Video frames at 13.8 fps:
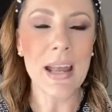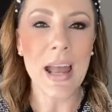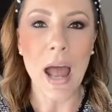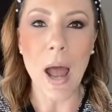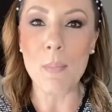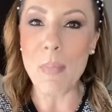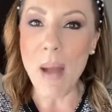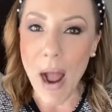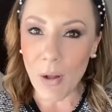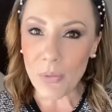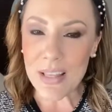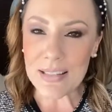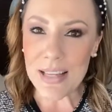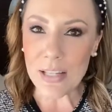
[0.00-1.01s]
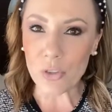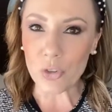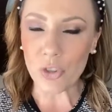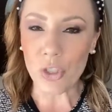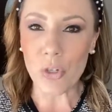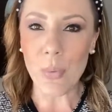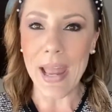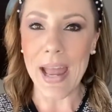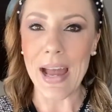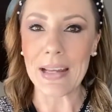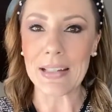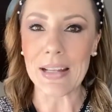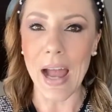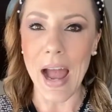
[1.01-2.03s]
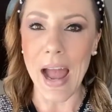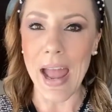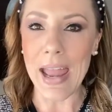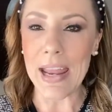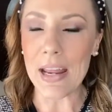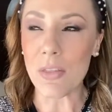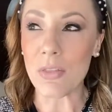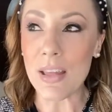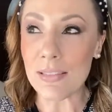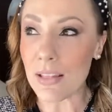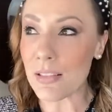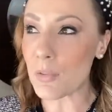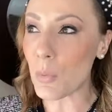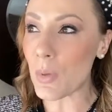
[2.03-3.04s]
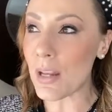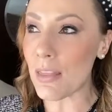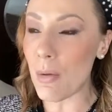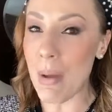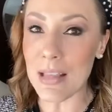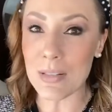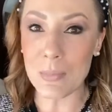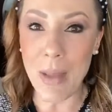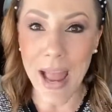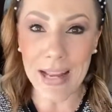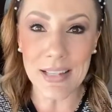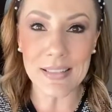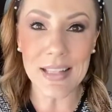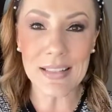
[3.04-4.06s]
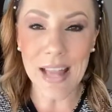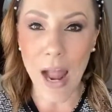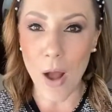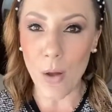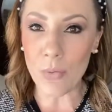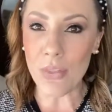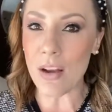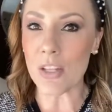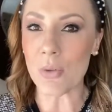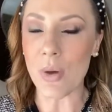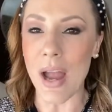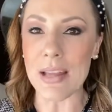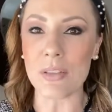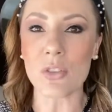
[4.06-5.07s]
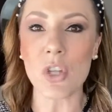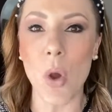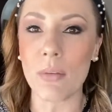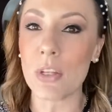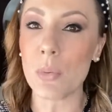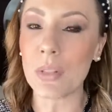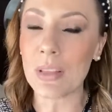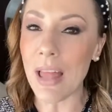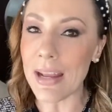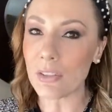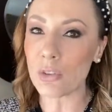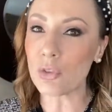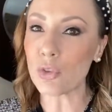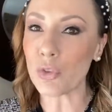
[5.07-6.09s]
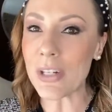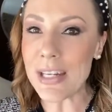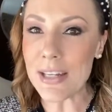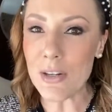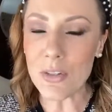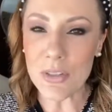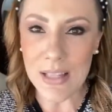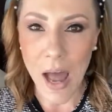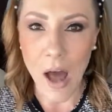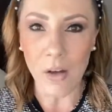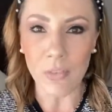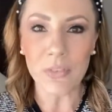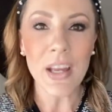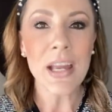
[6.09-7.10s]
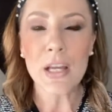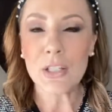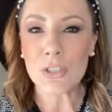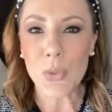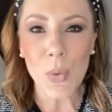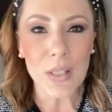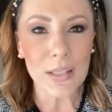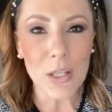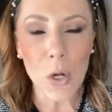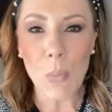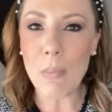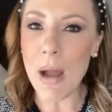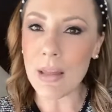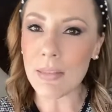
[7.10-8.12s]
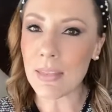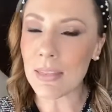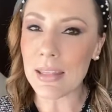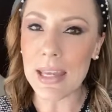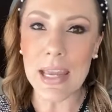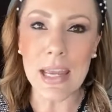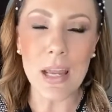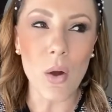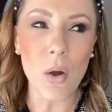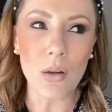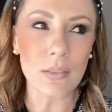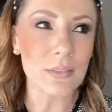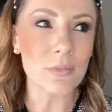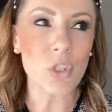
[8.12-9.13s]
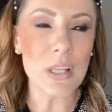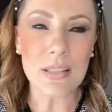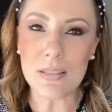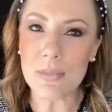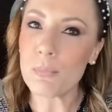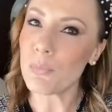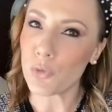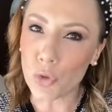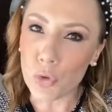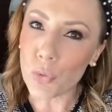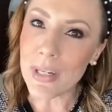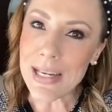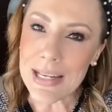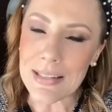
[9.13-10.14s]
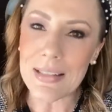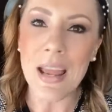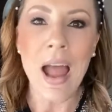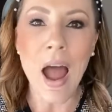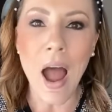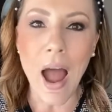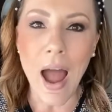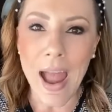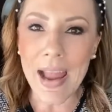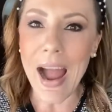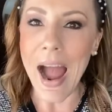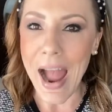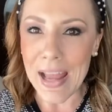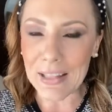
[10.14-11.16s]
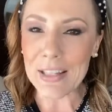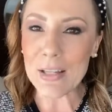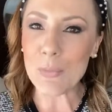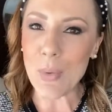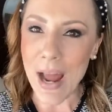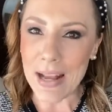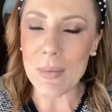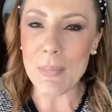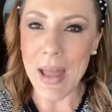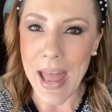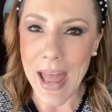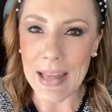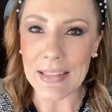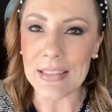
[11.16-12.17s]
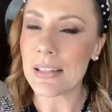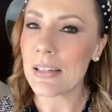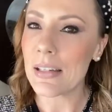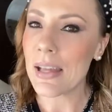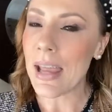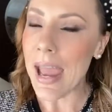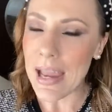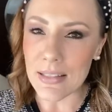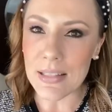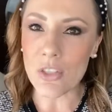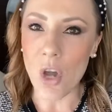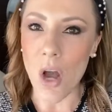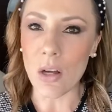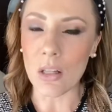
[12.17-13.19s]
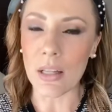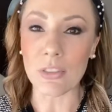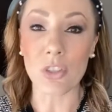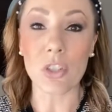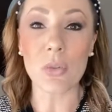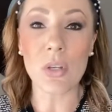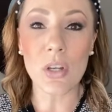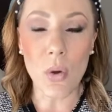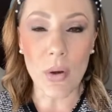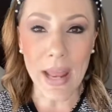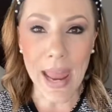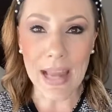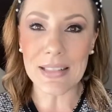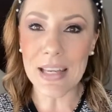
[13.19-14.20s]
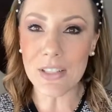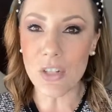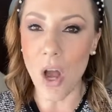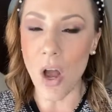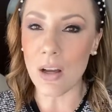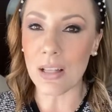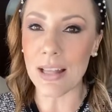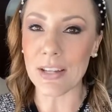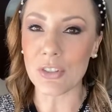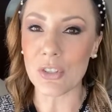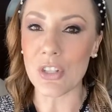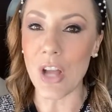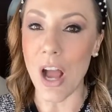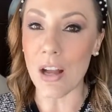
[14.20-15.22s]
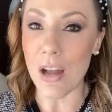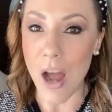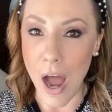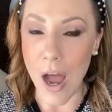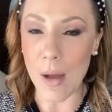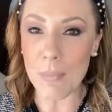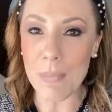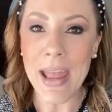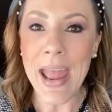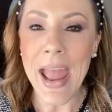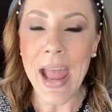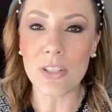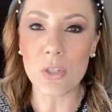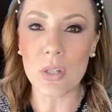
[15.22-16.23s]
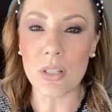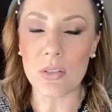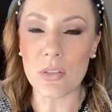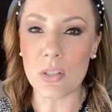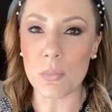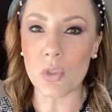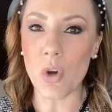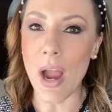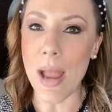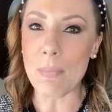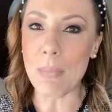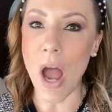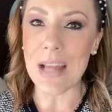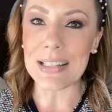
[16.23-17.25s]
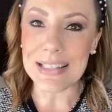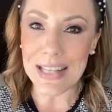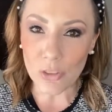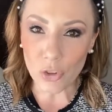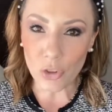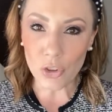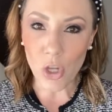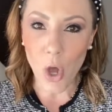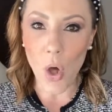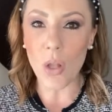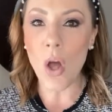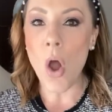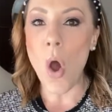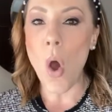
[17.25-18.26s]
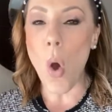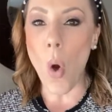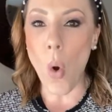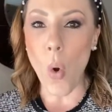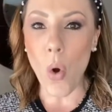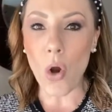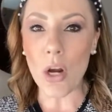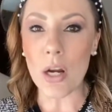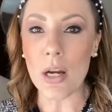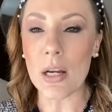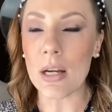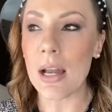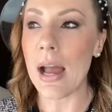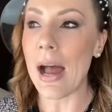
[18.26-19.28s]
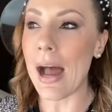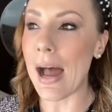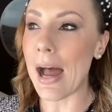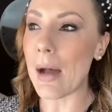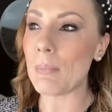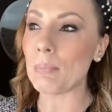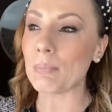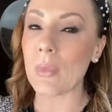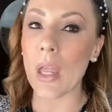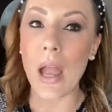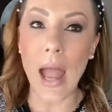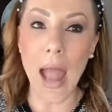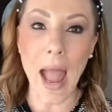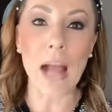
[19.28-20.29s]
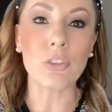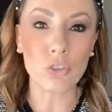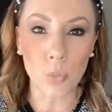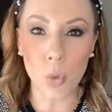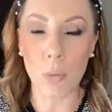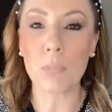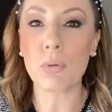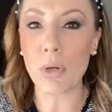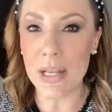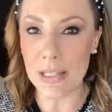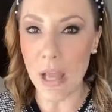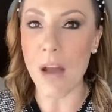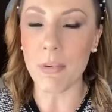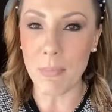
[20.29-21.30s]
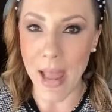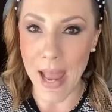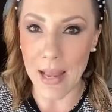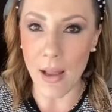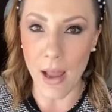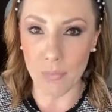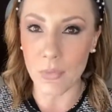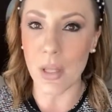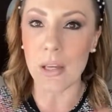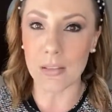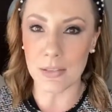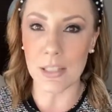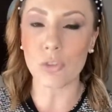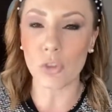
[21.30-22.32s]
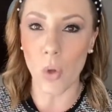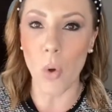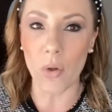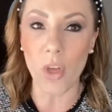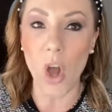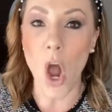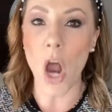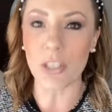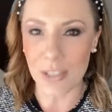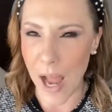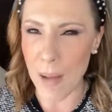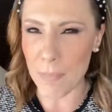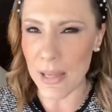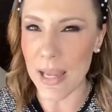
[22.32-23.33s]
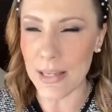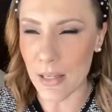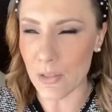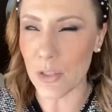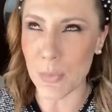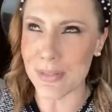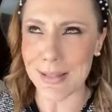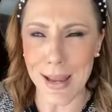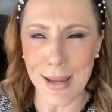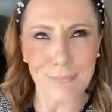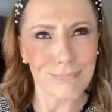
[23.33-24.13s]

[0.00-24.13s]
about this issue and I think this is one of the best magazines out there, you guys. So if you would like to treat yourself to a little monthly just treat, I highly recommend Antique Doll Collector. You can go to antiquedollcollector.com and you can subscribe on digital or um, actual print of a the digital or the hard copy, I guess you would say.